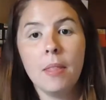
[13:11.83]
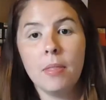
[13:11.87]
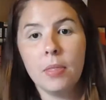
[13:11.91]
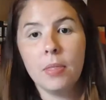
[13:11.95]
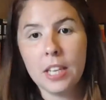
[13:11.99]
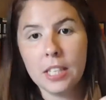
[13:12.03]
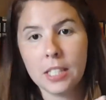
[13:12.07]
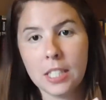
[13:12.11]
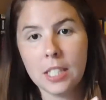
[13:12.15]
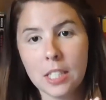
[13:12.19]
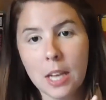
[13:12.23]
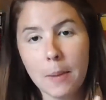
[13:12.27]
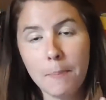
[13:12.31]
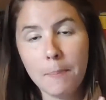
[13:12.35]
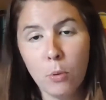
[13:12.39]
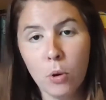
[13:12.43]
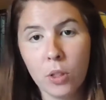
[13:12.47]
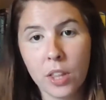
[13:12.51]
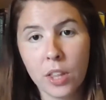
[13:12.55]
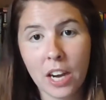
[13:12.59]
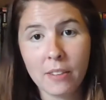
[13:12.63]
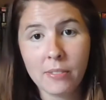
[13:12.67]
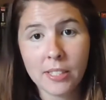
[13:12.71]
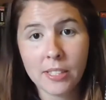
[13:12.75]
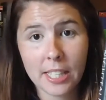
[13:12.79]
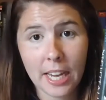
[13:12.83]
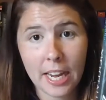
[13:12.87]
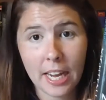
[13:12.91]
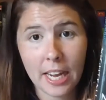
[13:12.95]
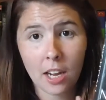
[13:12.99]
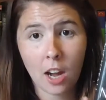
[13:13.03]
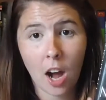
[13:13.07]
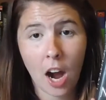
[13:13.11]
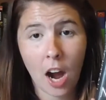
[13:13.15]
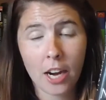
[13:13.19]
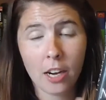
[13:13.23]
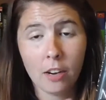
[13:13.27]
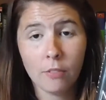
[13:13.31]
This is a book that I've
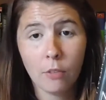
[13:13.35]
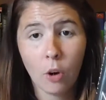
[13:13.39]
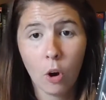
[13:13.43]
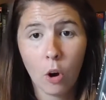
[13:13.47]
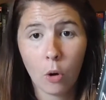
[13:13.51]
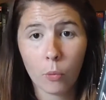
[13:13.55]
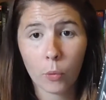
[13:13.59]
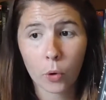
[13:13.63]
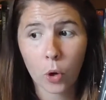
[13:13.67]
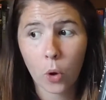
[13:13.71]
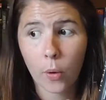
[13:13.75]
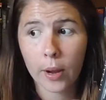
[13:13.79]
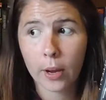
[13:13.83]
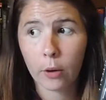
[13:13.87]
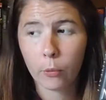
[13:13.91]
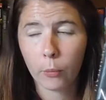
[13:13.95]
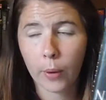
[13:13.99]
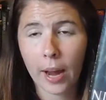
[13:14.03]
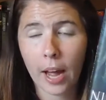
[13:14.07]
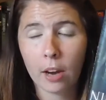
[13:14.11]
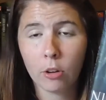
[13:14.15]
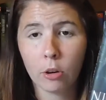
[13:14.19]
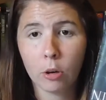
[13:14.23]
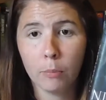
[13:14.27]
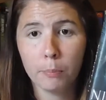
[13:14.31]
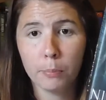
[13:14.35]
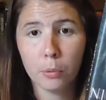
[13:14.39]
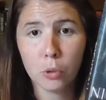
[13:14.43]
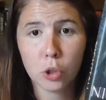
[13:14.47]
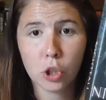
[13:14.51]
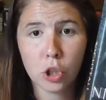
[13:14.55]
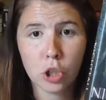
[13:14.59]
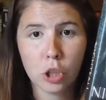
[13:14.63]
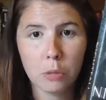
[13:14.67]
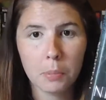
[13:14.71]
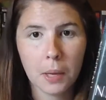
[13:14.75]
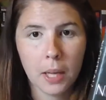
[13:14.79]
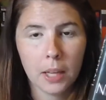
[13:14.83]
seen kind of going around on
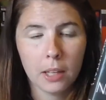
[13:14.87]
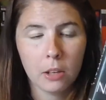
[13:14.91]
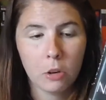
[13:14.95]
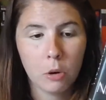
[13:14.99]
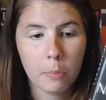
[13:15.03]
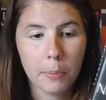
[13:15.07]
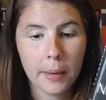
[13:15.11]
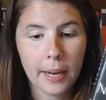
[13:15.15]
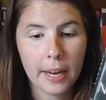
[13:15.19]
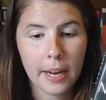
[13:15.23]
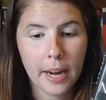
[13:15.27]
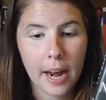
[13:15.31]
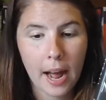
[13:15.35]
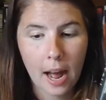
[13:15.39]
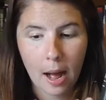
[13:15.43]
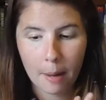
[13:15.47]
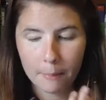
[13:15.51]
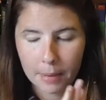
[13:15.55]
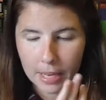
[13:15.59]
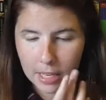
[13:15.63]
BookTube a little bit.